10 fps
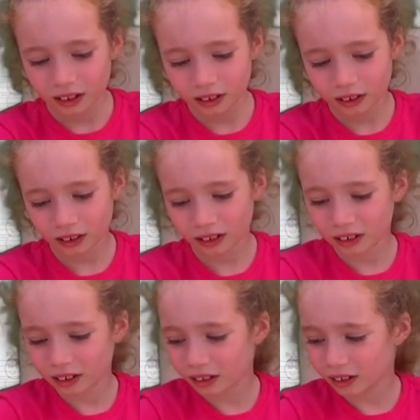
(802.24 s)

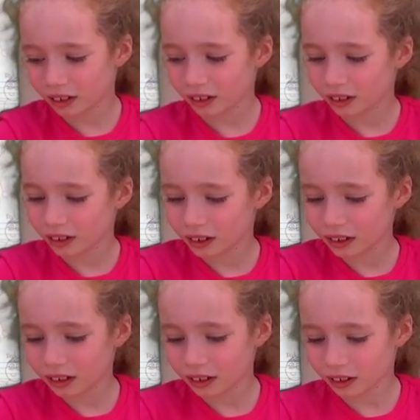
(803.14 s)

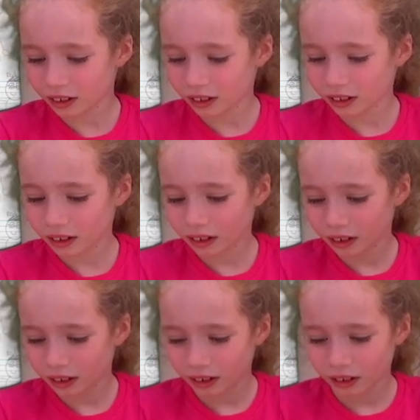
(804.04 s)

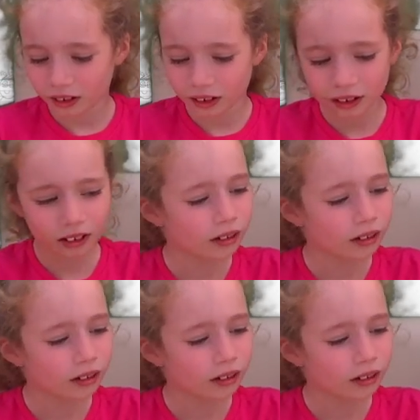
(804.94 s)
(not speaking)